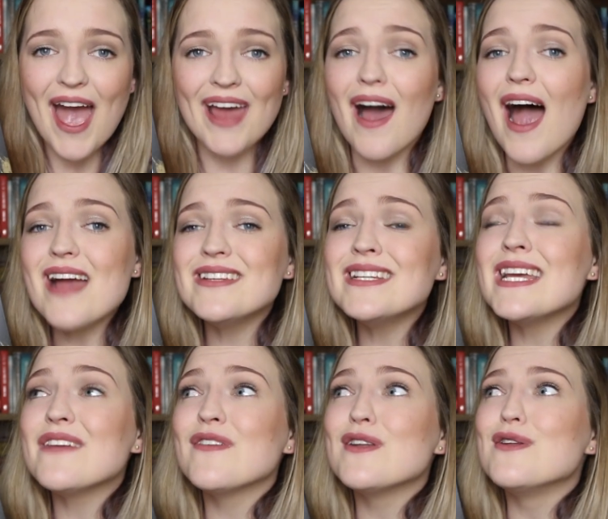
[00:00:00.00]
And I
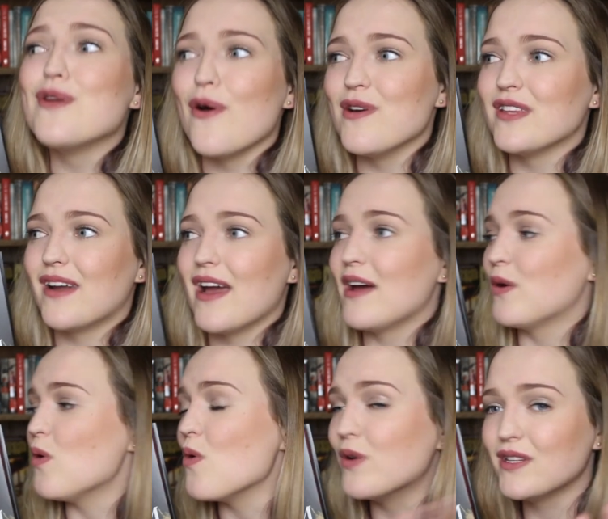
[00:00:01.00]
didn't even know that I
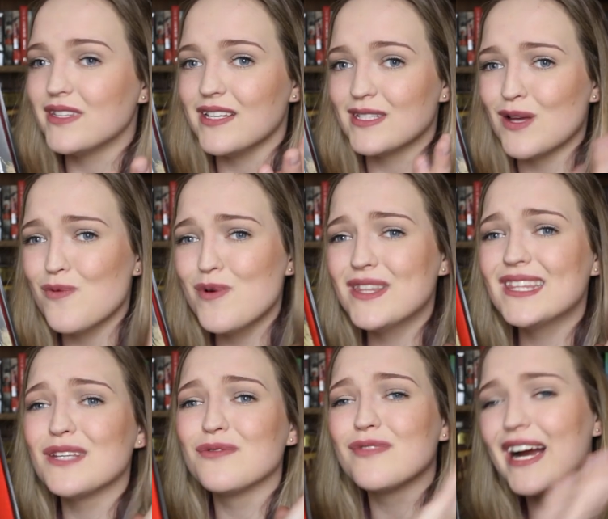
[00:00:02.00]
had ordered this
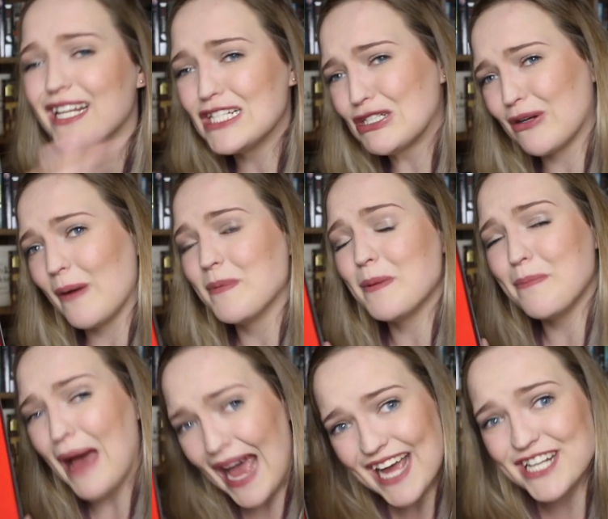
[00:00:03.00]
with the red trimmed
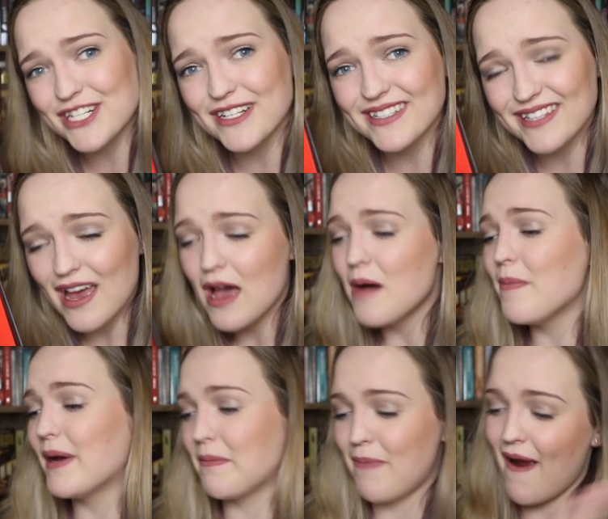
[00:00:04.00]
pages,
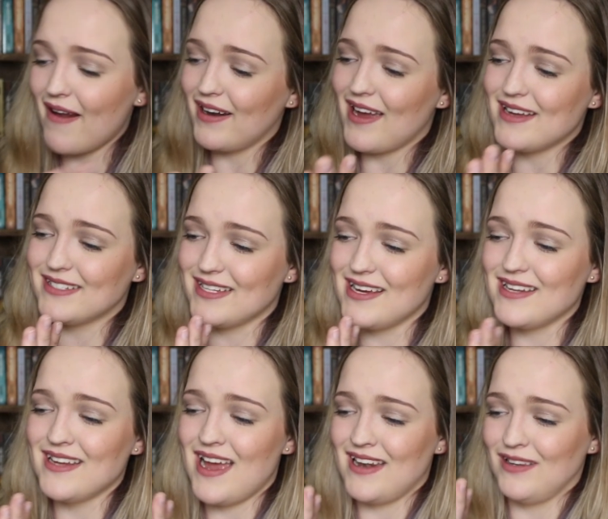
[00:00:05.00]
but apparently I
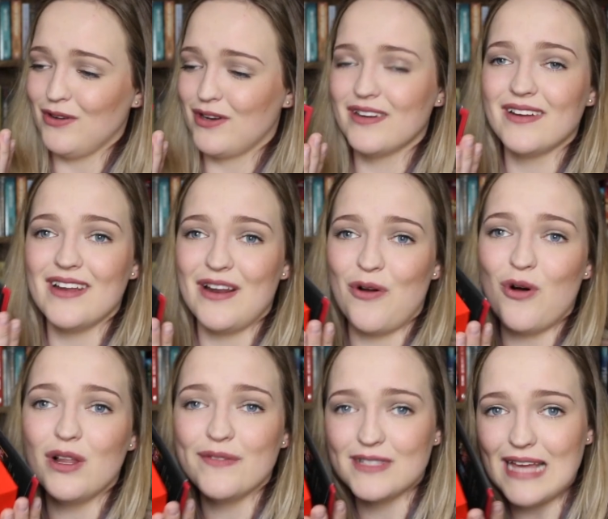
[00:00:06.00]
did, and look at it in
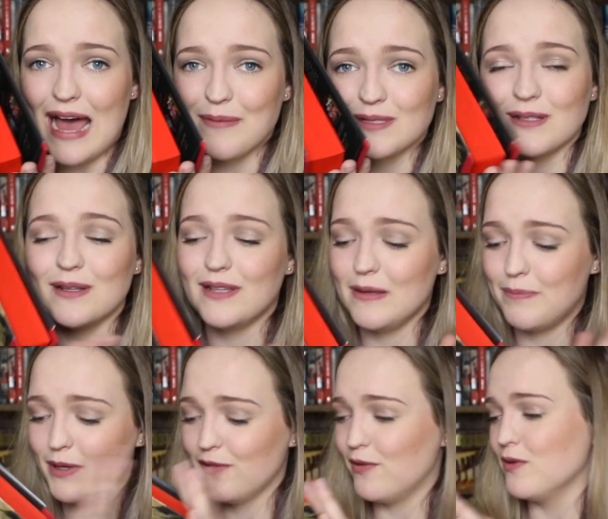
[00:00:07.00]
all of its absolutely
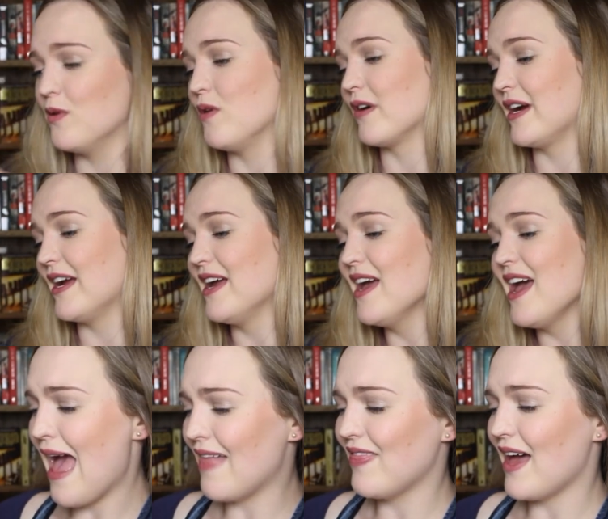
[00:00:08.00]
beautiful glory.
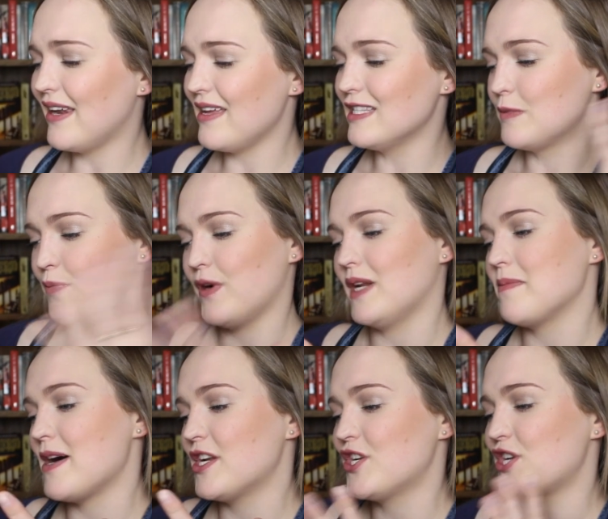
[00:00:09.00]
And that is pretty
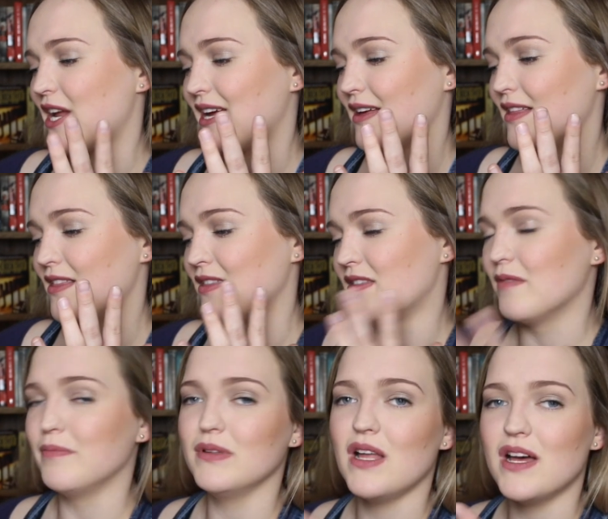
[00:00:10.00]
much like
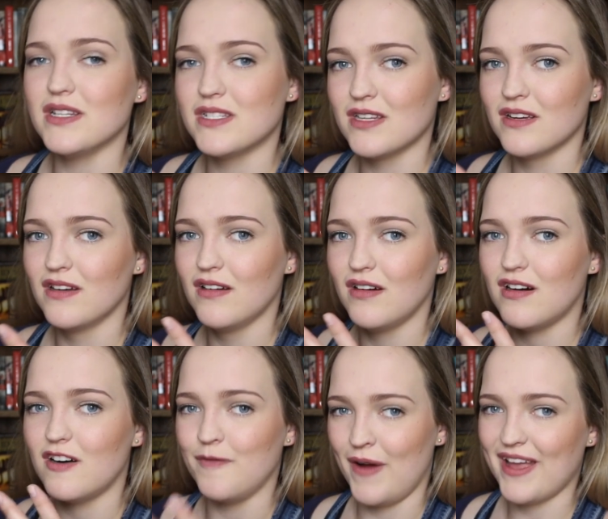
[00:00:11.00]
the blood
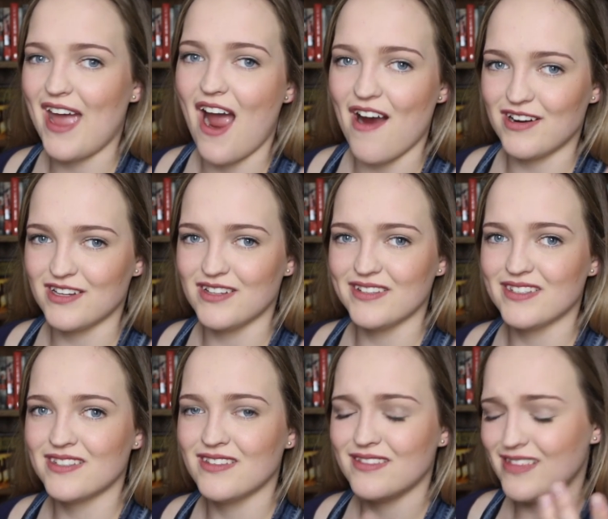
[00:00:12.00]
of my
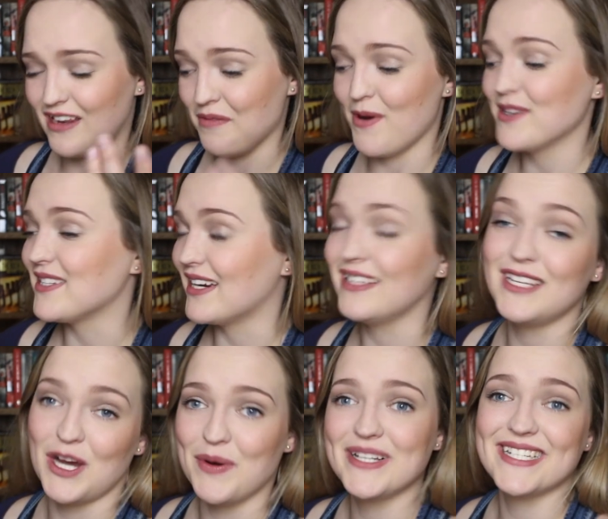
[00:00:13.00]
characters that are most likely
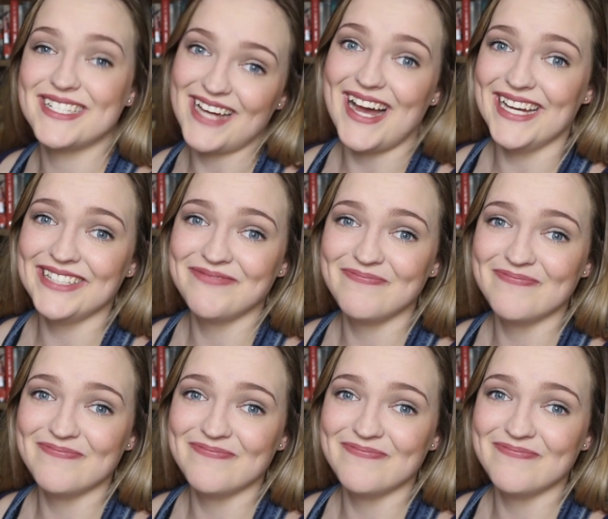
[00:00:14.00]
going to die.